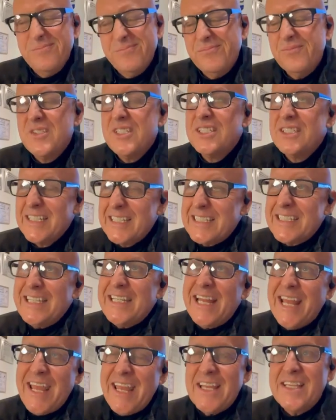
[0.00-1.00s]

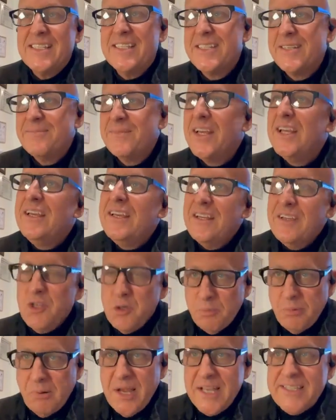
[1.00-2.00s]
60 days, you're
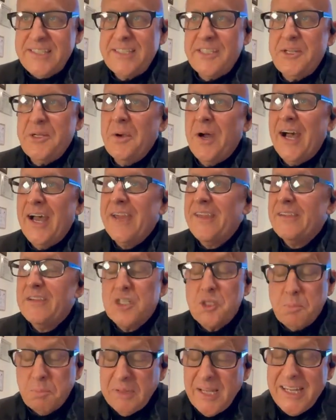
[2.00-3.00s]
priced too high.
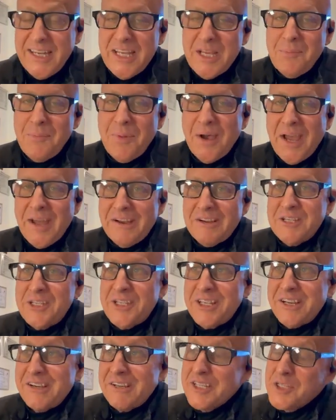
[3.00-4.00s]
There's plenty of buyers
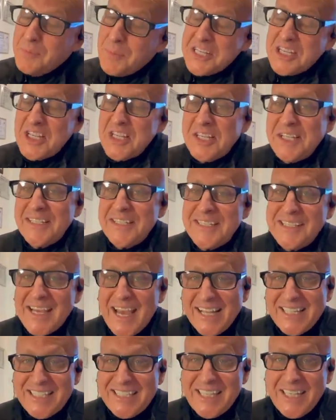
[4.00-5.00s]
here, especially in
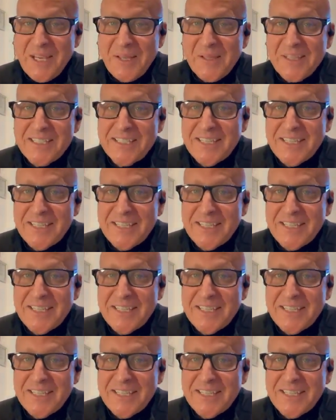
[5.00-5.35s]
Scottsdale this